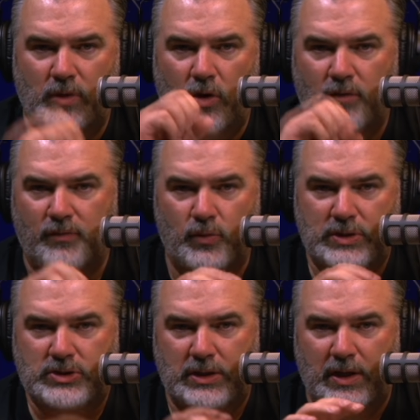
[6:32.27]

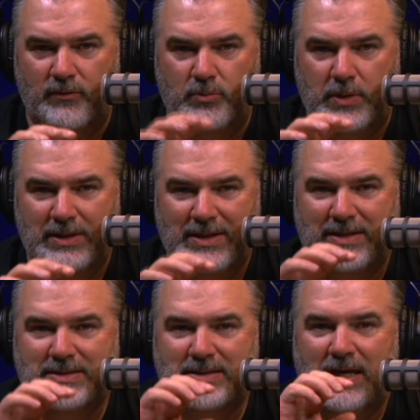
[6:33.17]
Overreaching government
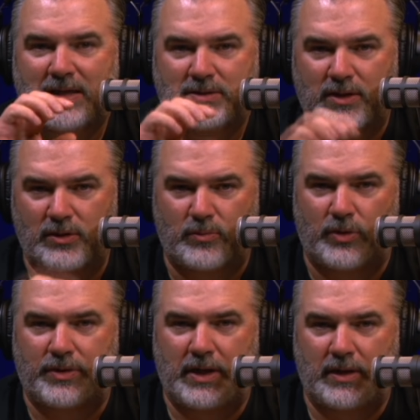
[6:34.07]
is a terrible
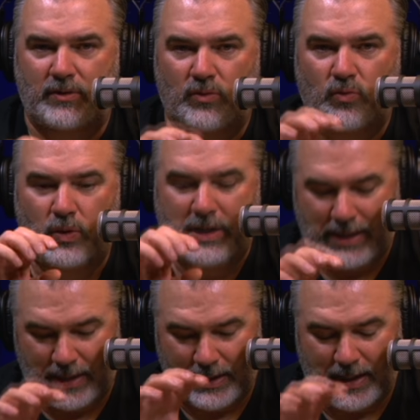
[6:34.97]
thing. We
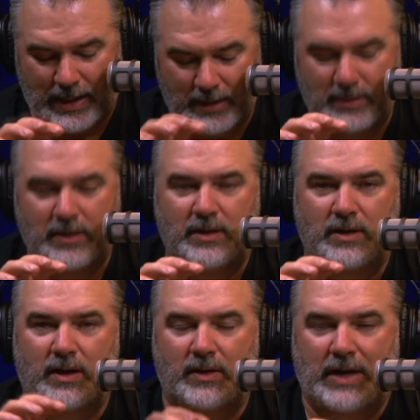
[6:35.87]
cannot
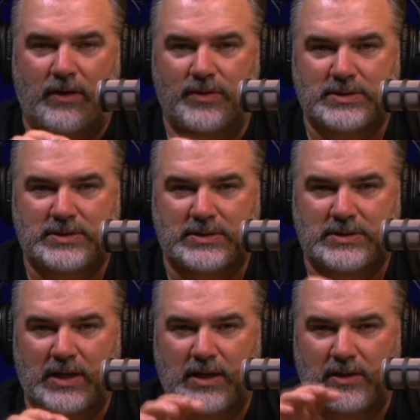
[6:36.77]
allow this to
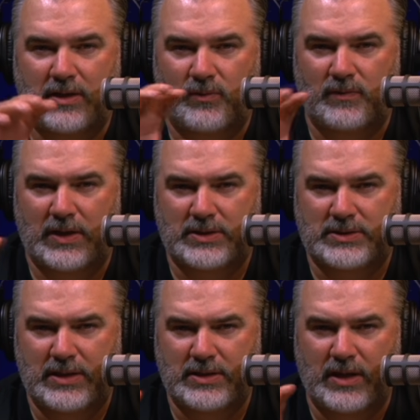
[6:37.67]
stand, and we've got to
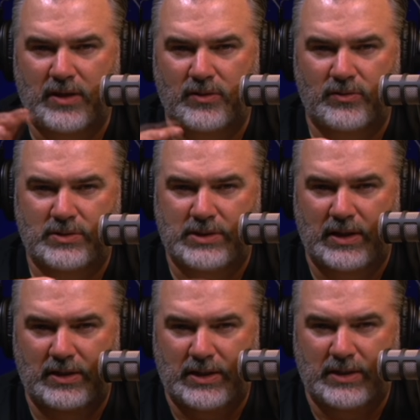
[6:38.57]
stand together to
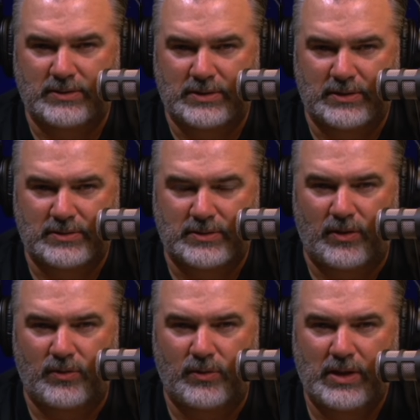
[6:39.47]
stand against it.
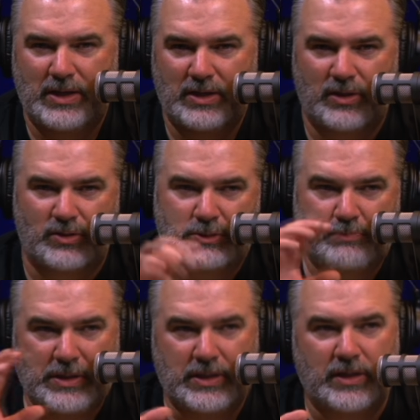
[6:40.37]
So, you know,
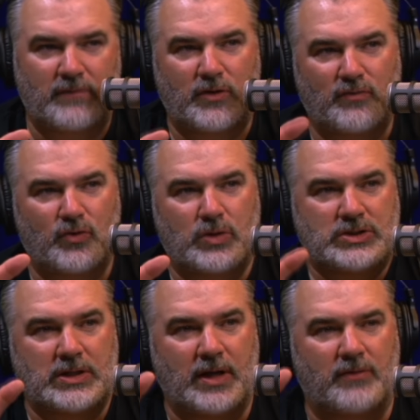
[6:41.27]
speaking of
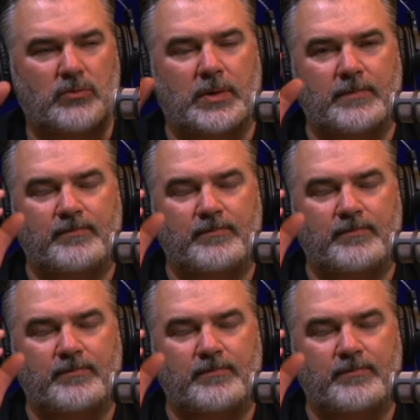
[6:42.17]
overreaching government,